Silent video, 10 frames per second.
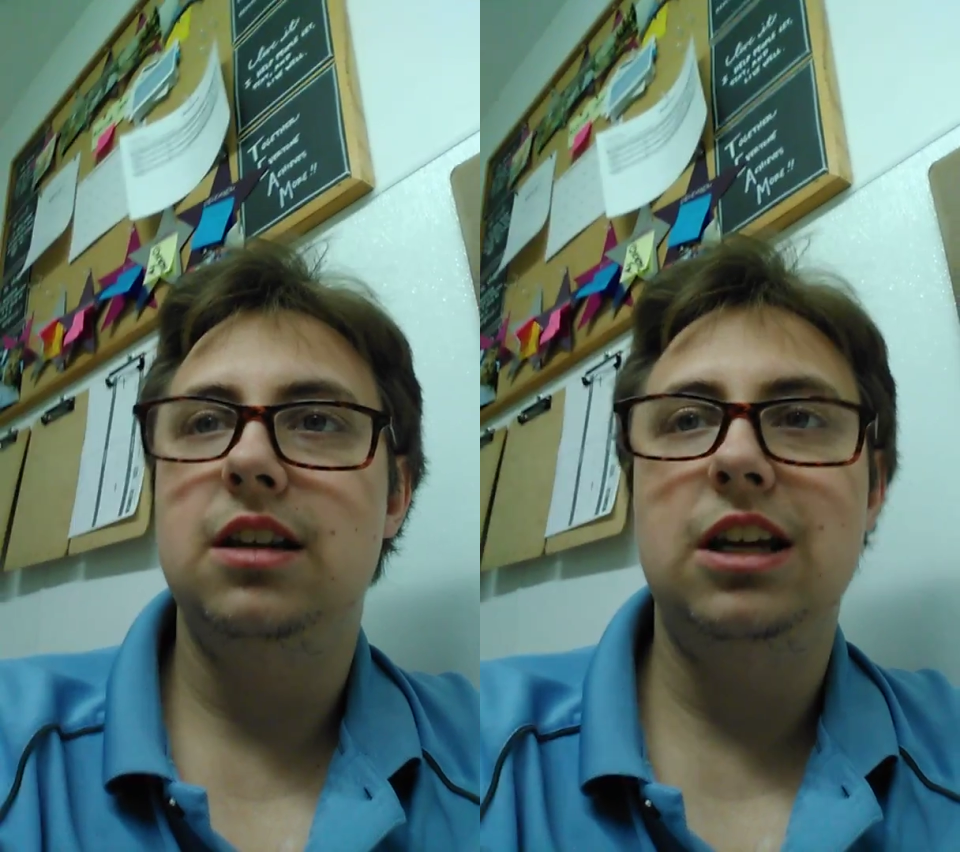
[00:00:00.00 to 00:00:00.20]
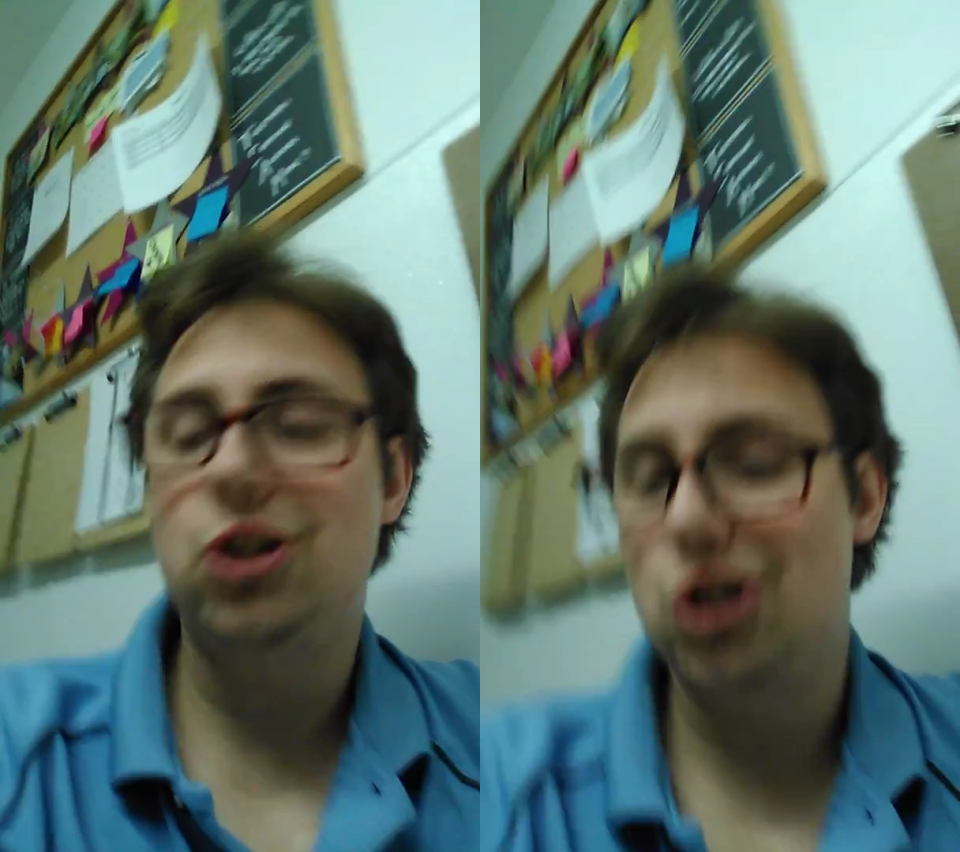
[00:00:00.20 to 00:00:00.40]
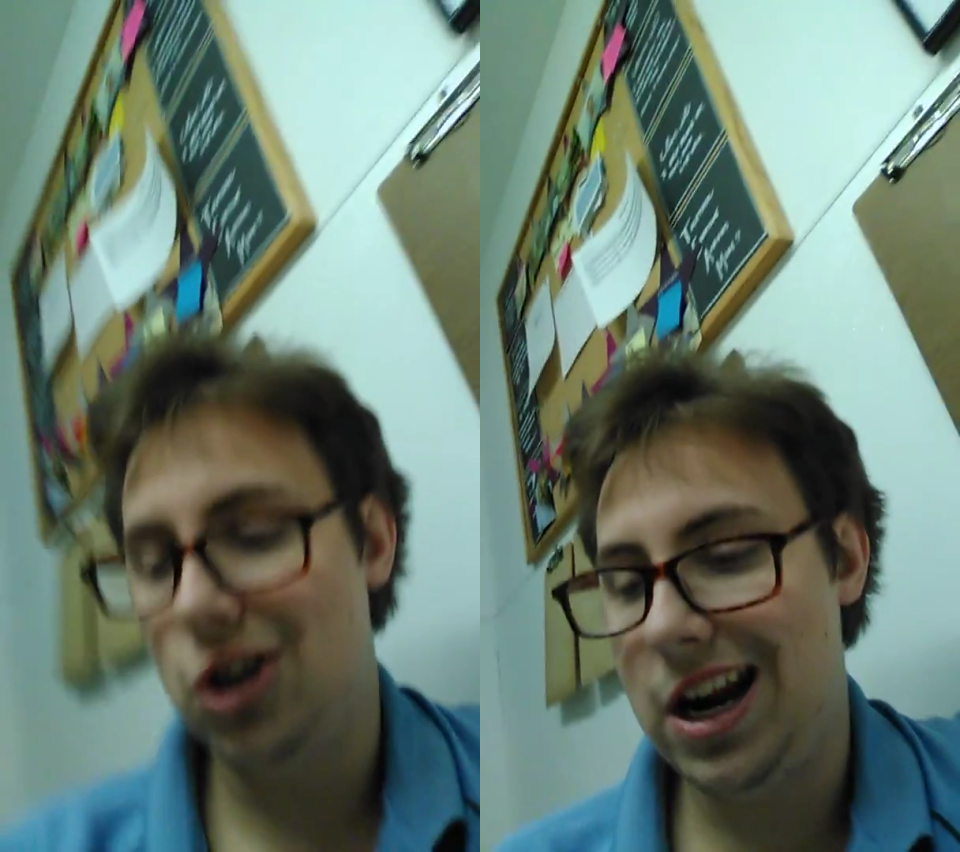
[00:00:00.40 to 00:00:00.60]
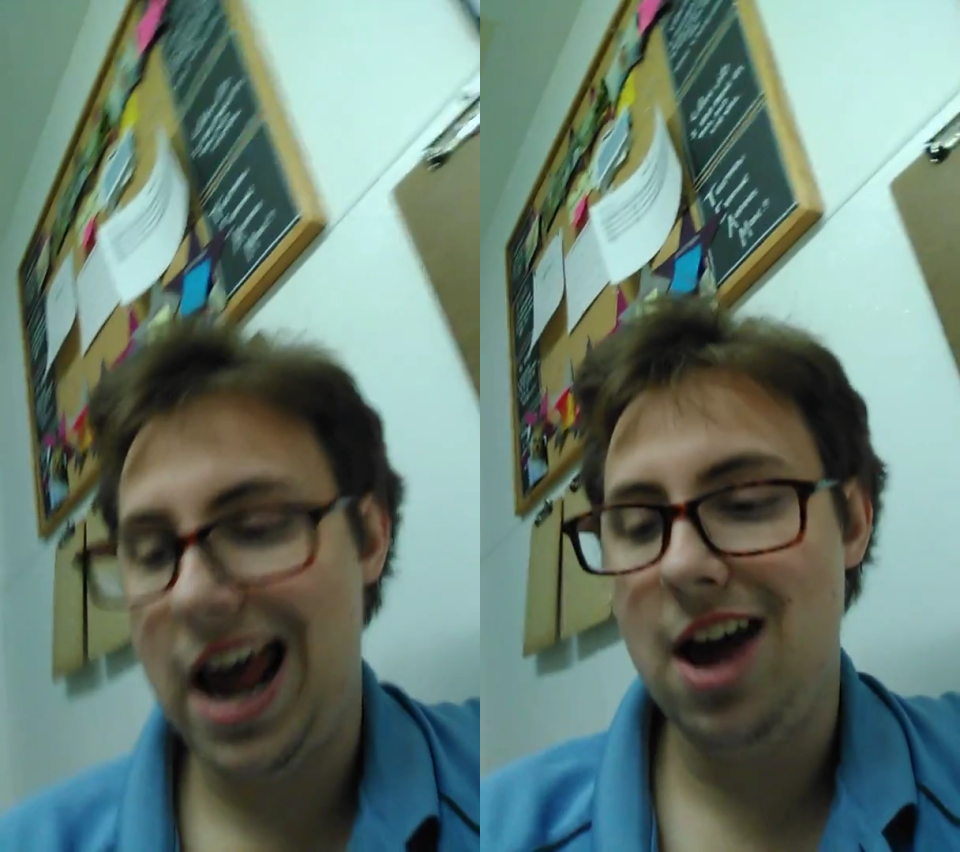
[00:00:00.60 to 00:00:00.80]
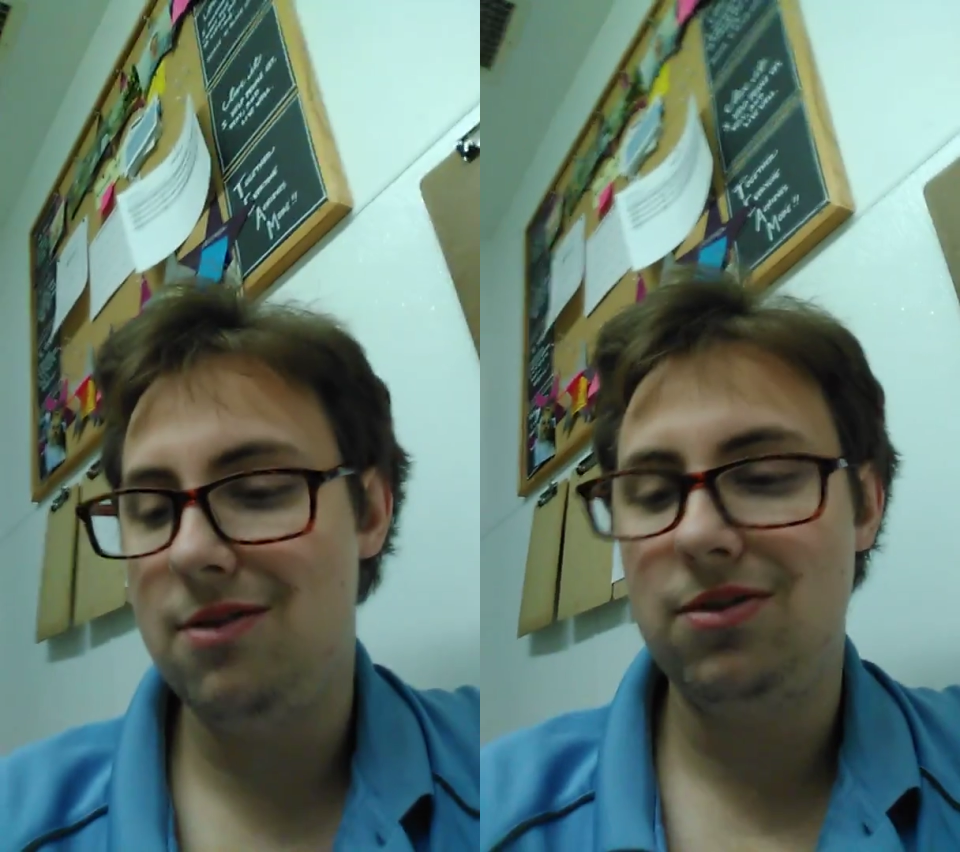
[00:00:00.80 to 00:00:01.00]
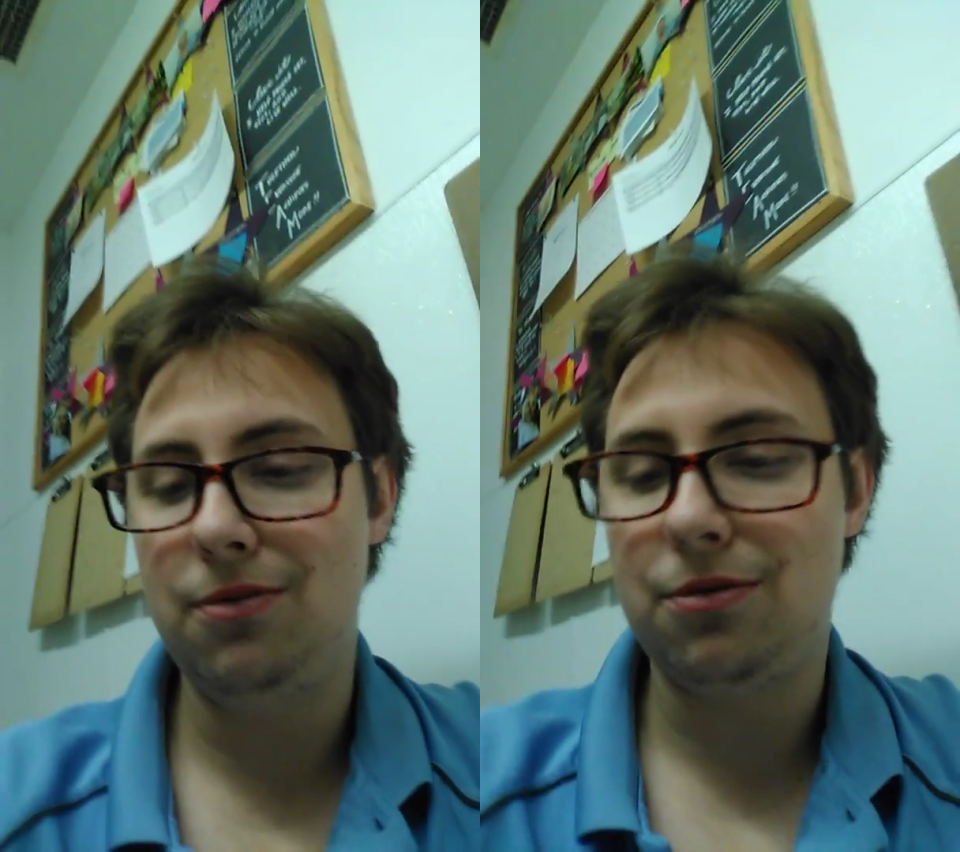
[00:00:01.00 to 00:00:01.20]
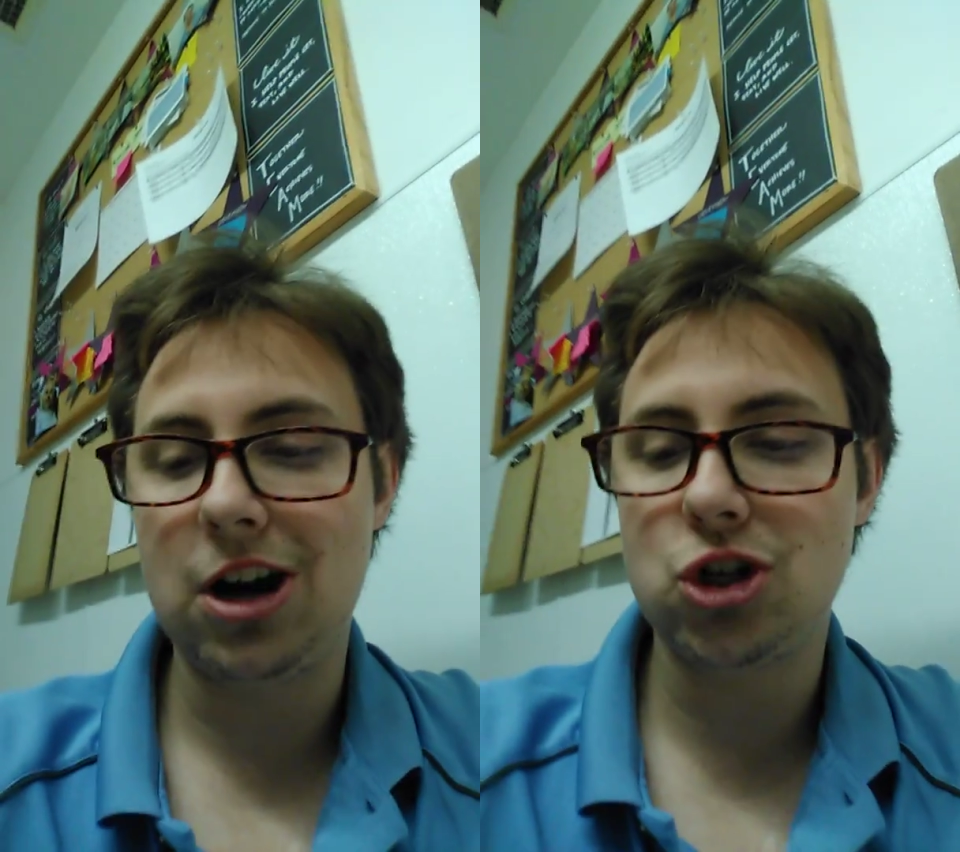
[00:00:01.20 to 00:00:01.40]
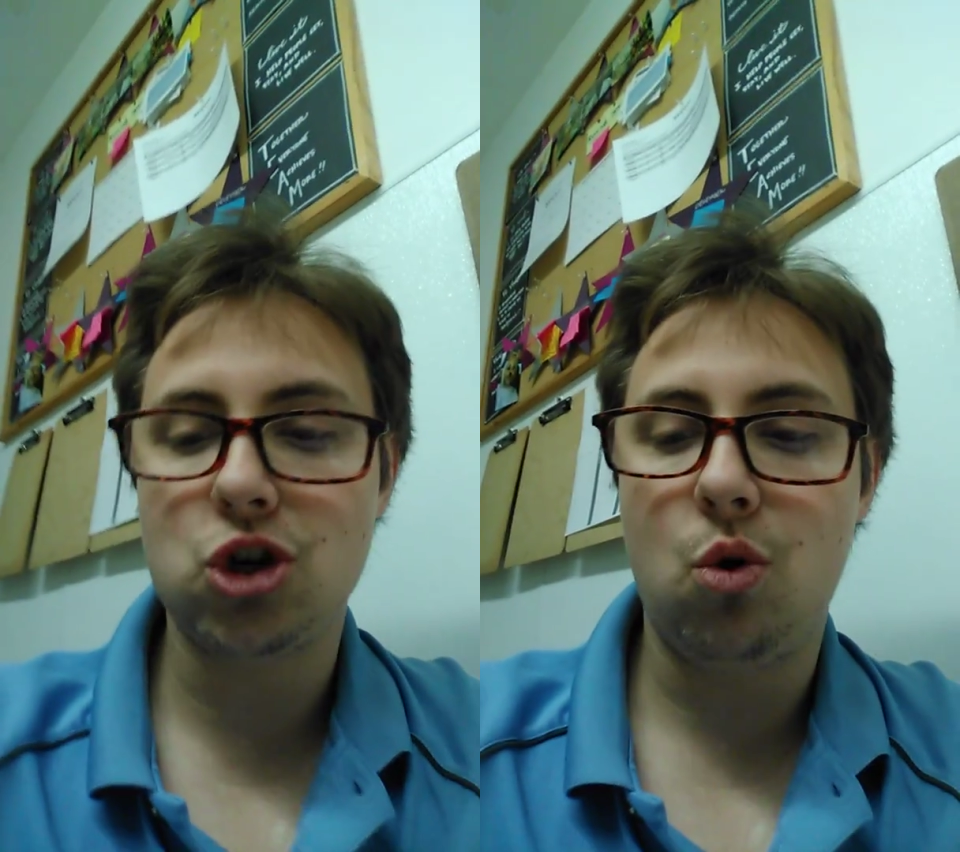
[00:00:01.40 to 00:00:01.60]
it shouldn't have the French